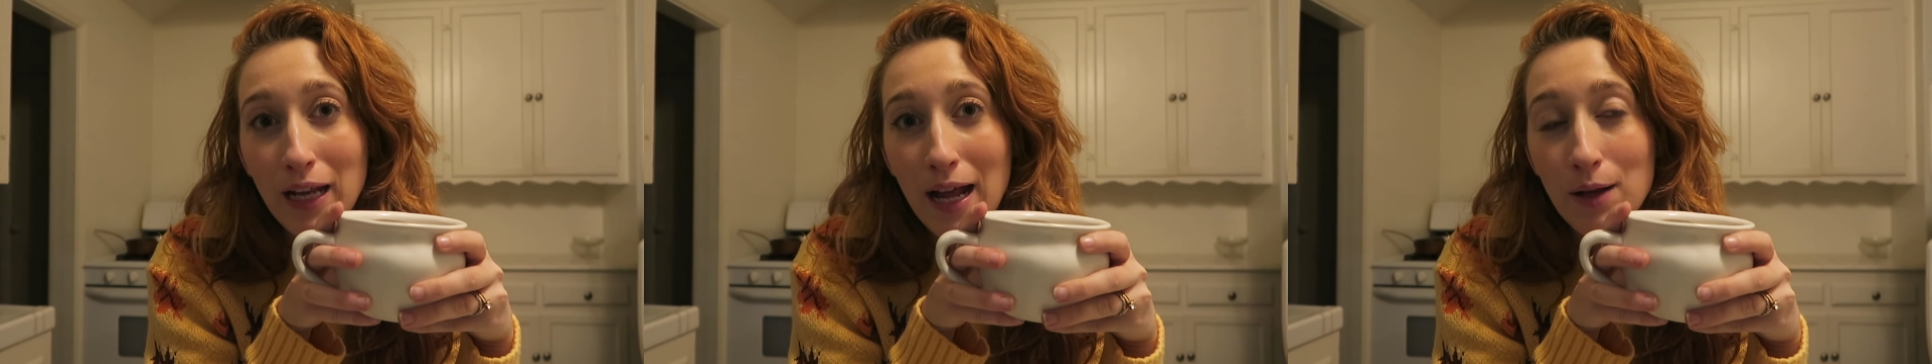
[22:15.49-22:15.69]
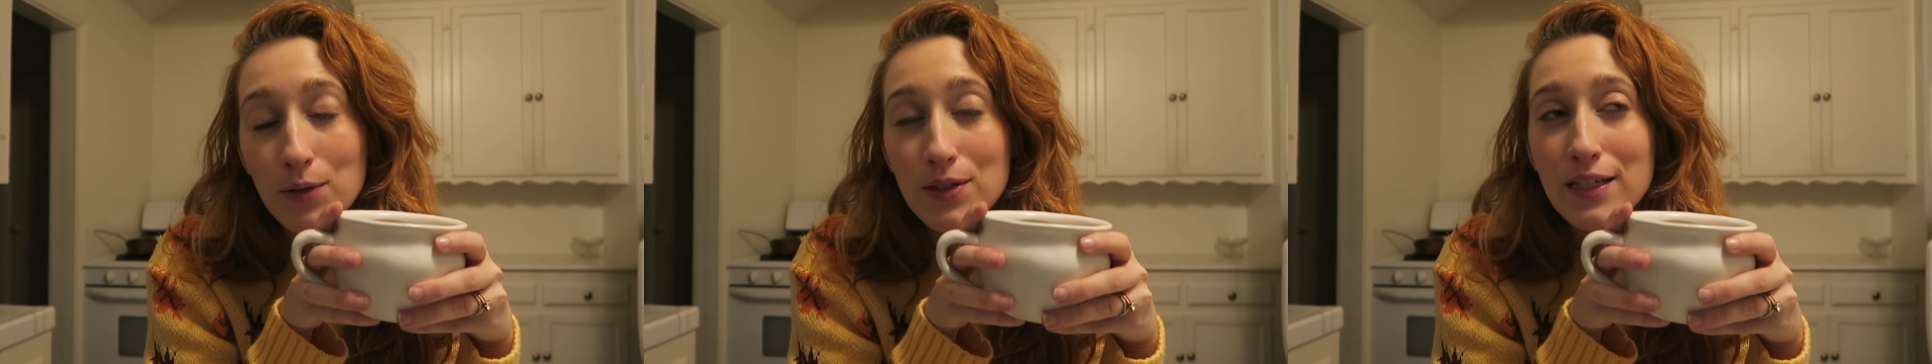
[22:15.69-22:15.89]

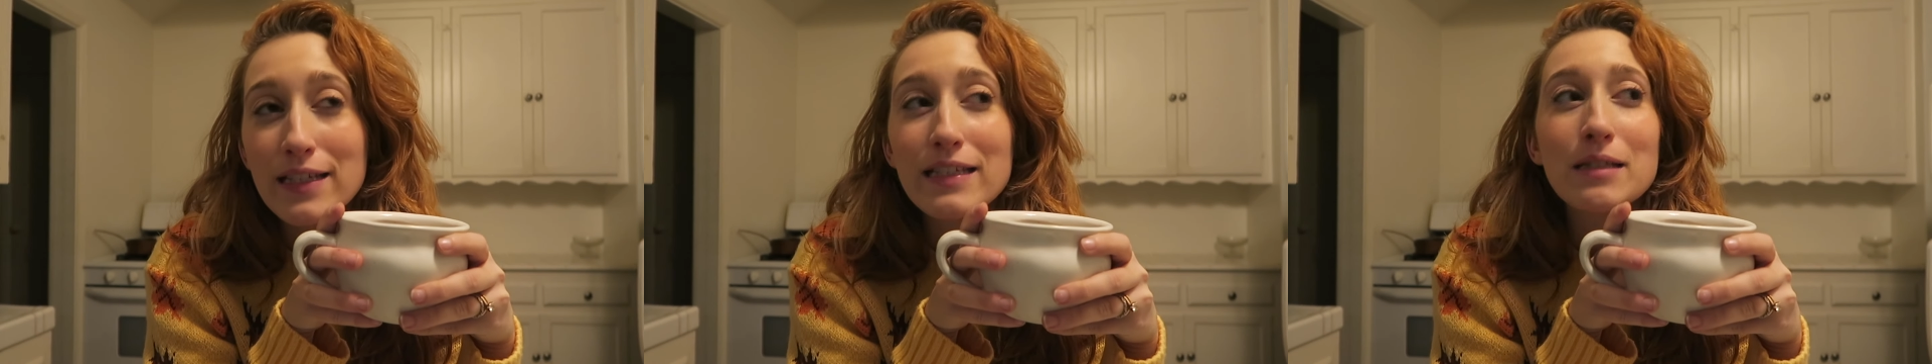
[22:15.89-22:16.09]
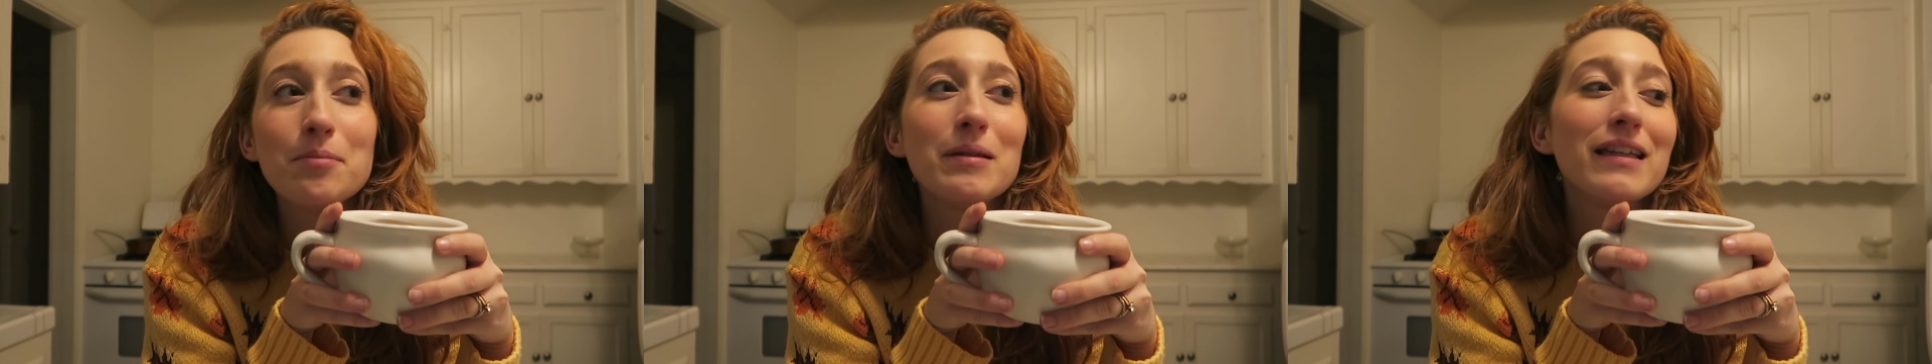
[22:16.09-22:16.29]

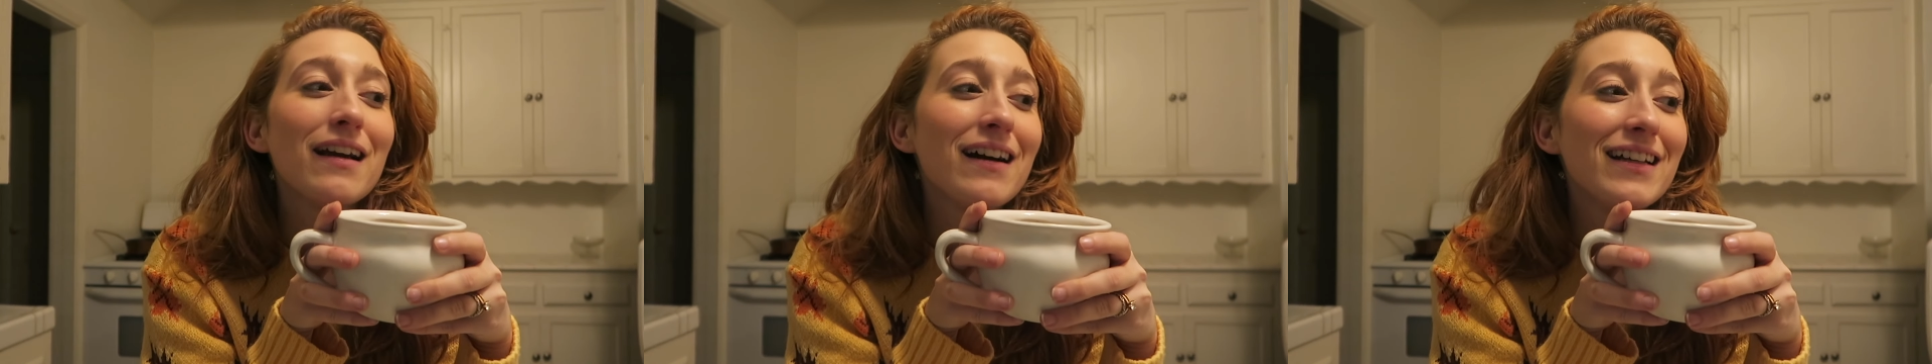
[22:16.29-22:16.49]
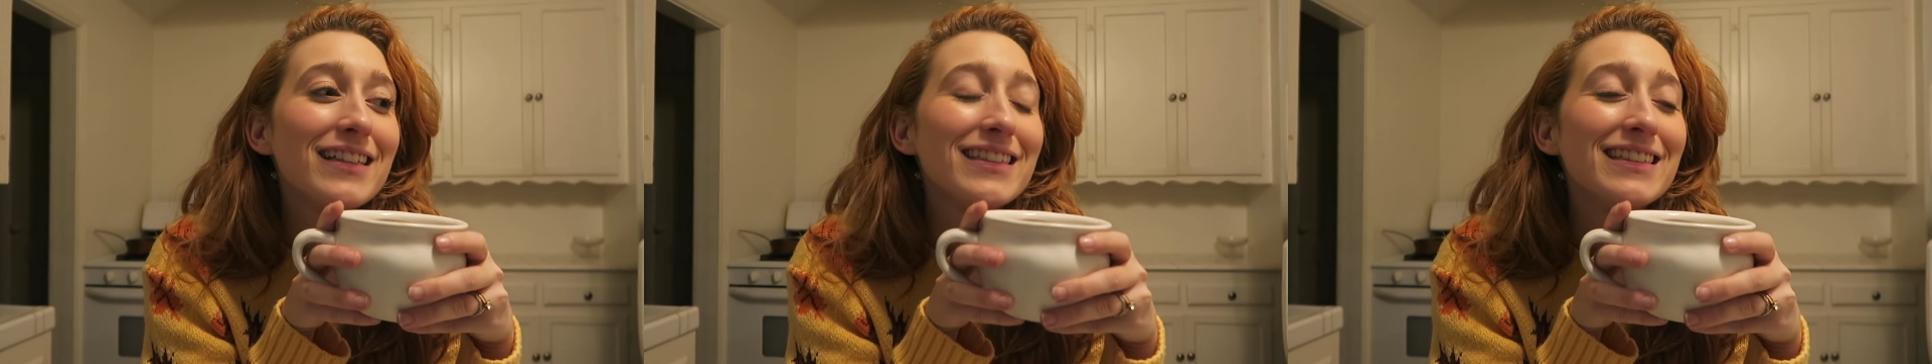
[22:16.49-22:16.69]
houses
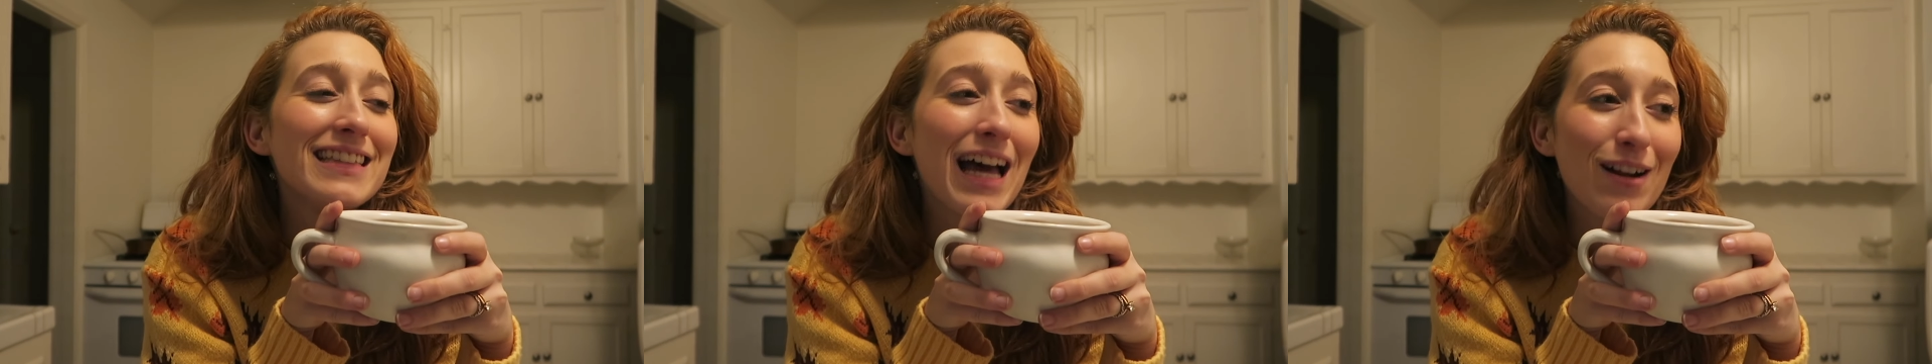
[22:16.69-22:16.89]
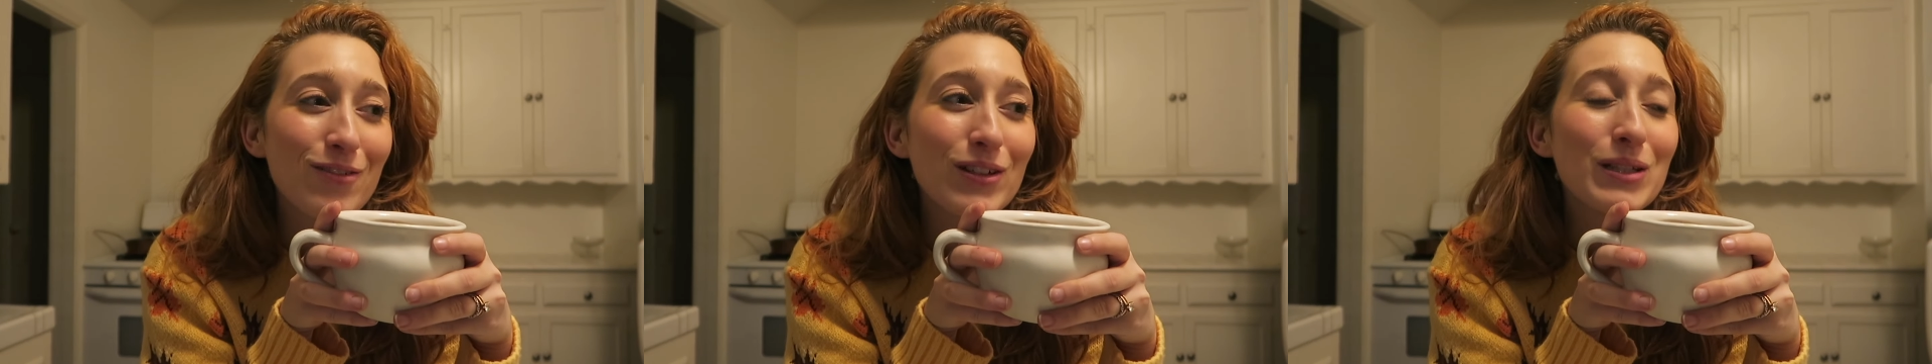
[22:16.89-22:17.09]
because
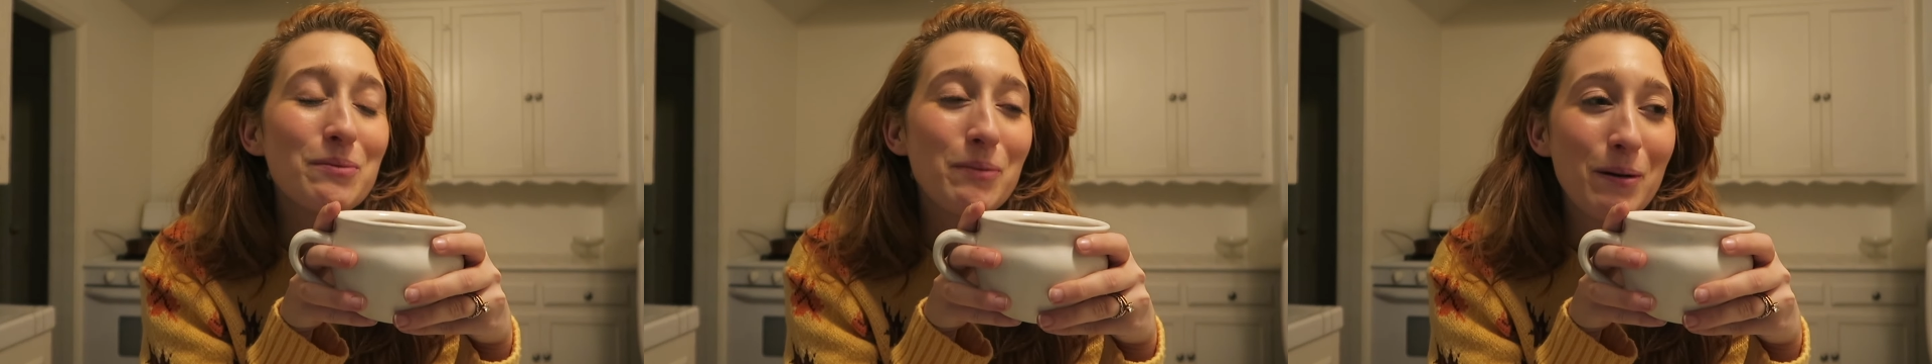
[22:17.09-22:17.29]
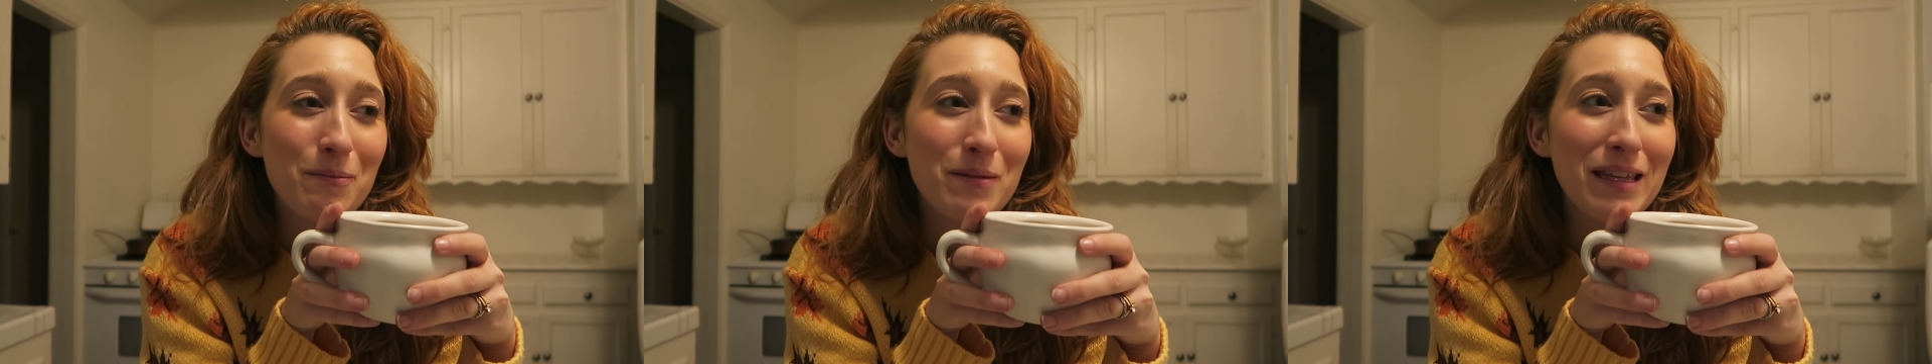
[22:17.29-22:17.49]
that really
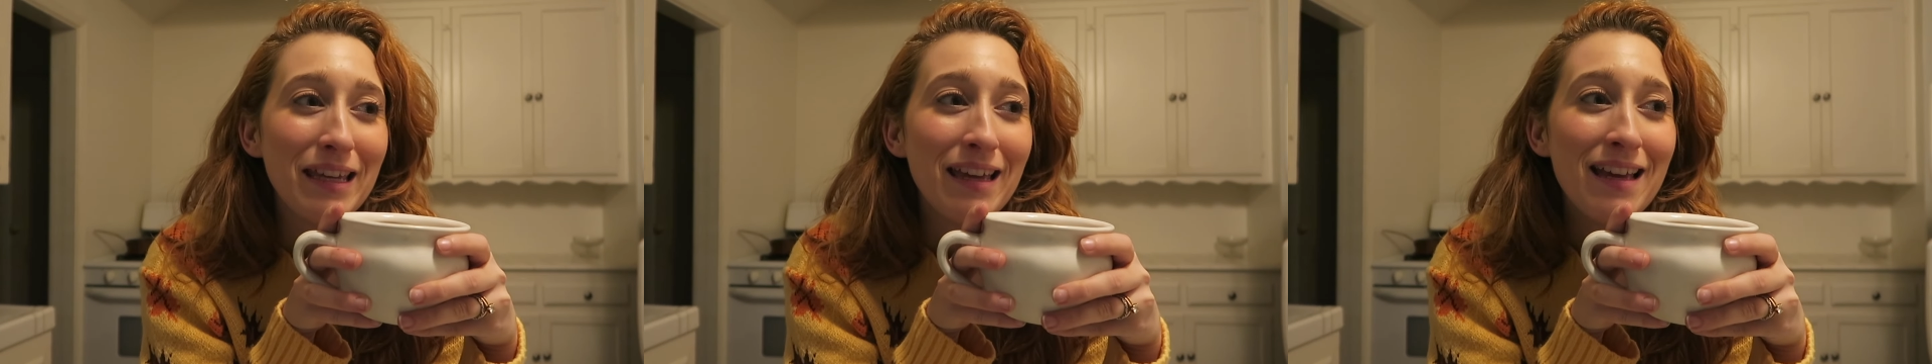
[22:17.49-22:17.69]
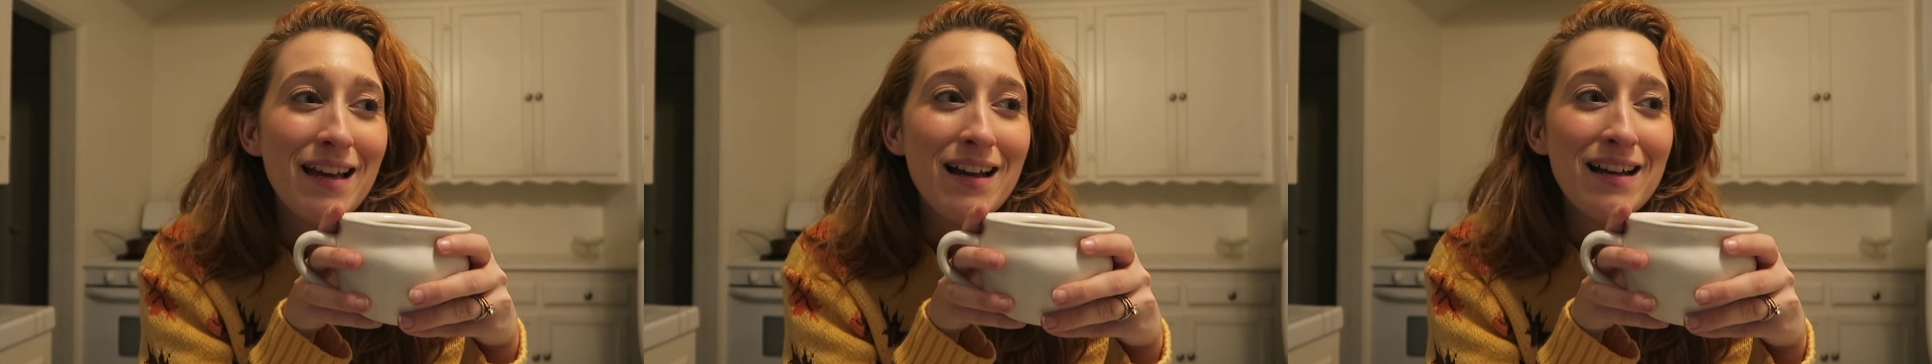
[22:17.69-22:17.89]
put me